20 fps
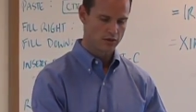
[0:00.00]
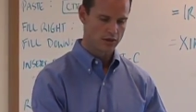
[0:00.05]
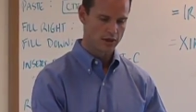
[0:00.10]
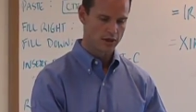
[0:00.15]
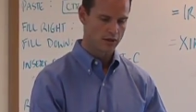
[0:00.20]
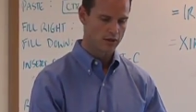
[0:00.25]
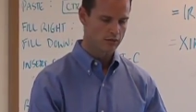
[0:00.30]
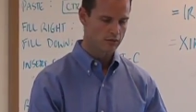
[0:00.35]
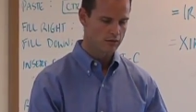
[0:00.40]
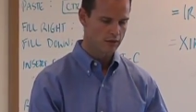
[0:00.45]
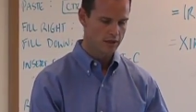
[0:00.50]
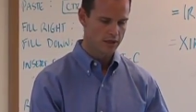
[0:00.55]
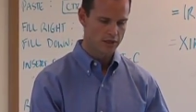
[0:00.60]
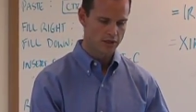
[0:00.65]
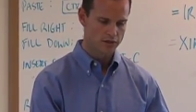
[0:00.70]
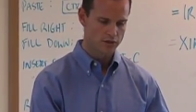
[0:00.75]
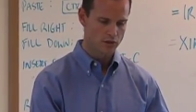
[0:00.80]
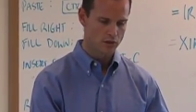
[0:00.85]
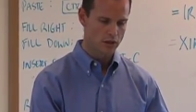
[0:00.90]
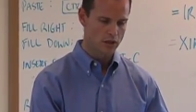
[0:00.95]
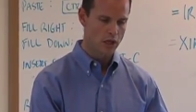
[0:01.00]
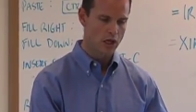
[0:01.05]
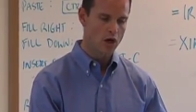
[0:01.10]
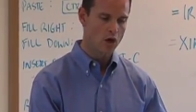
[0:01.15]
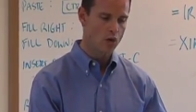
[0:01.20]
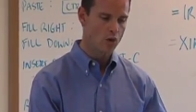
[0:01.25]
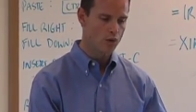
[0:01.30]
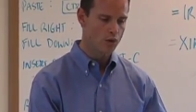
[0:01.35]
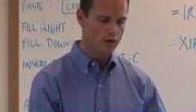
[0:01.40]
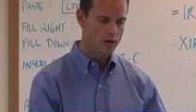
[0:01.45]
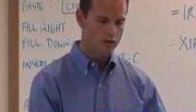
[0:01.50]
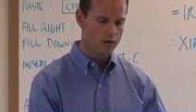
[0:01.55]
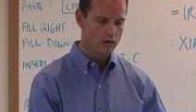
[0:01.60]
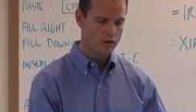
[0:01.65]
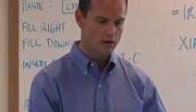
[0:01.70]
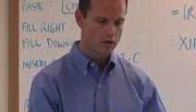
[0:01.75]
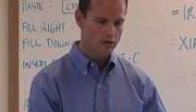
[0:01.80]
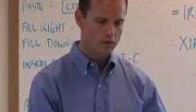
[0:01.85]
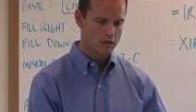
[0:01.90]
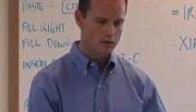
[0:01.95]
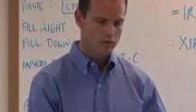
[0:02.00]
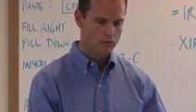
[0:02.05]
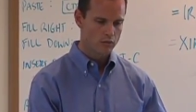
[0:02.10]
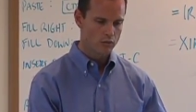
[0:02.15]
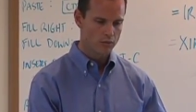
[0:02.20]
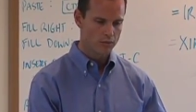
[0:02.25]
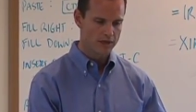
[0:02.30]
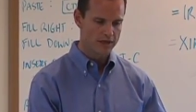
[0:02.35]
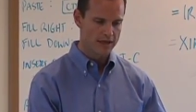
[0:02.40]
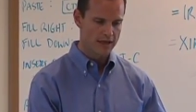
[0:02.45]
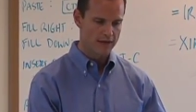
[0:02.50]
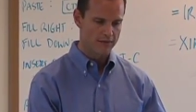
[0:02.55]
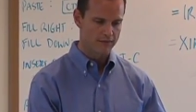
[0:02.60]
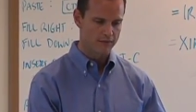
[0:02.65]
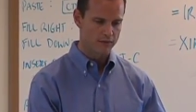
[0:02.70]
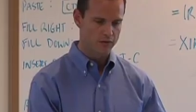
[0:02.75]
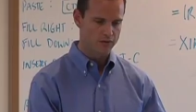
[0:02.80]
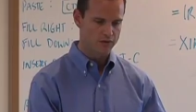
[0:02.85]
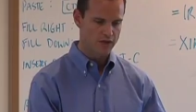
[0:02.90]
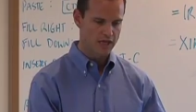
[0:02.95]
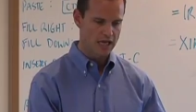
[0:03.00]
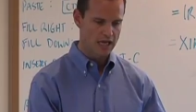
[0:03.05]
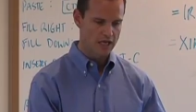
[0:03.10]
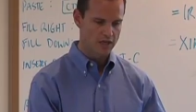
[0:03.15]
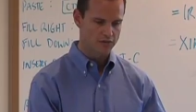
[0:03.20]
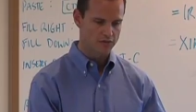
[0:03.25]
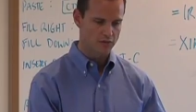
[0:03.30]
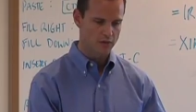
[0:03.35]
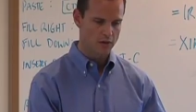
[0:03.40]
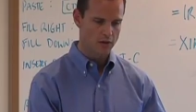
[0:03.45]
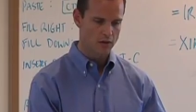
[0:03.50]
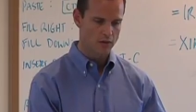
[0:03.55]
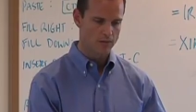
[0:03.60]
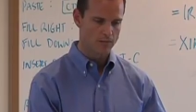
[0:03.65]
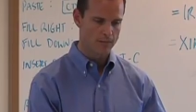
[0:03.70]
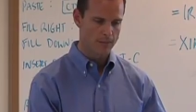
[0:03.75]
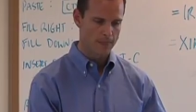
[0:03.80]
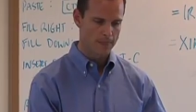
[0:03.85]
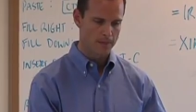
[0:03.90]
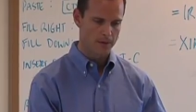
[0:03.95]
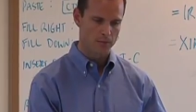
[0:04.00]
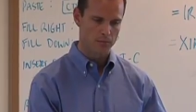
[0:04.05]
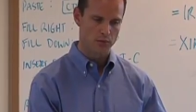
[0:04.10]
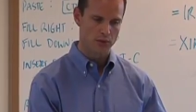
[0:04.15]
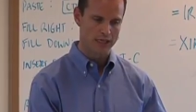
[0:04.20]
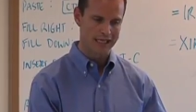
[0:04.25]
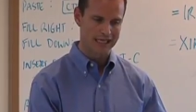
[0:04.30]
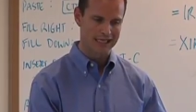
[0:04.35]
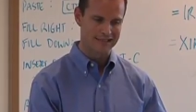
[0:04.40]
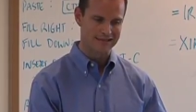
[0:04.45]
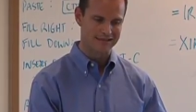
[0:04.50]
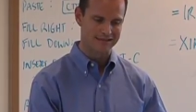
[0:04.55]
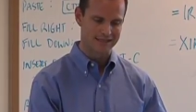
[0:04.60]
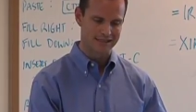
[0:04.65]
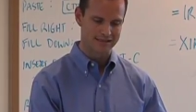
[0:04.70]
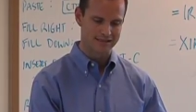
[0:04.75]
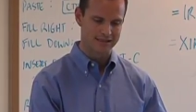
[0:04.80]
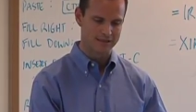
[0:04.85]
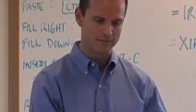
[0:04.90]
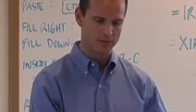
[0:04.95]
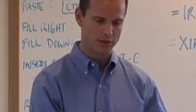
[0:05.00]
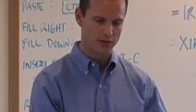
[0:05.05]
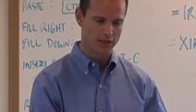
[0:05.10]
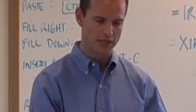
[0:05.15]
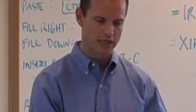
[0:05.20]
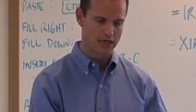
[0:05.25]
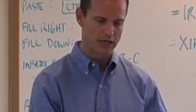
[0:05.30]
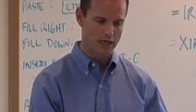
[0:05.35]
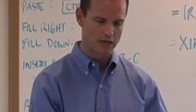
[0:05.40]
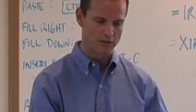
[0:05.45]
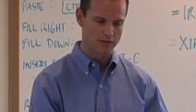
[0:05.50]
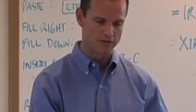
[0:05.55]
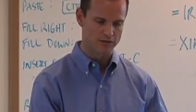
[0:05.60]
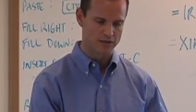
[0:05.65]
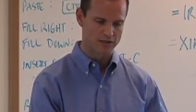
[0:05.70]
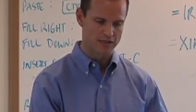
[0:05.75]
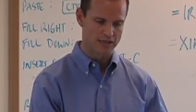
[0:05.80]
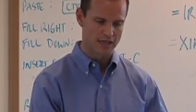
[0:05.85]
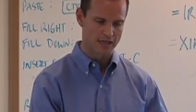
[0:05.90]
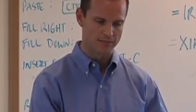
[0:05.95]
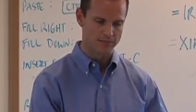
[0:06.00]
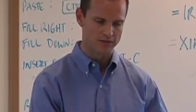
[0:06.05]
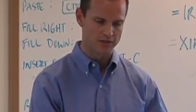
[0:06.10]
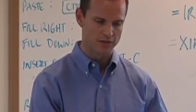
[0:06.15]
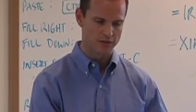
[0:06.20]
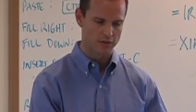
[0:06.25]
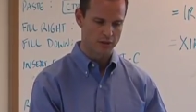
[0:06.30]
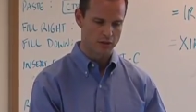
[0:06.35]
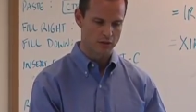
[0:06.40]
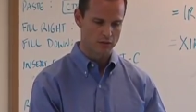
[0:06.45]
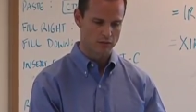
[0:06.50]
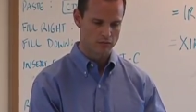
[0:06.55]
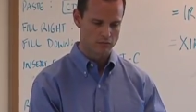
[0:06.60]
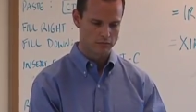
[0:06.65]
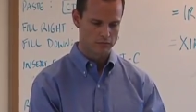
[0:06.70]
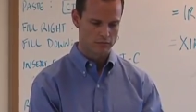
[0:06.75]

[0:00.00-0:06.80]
their initial loan will be that first cash flow. They're putting in $60 million at time zero.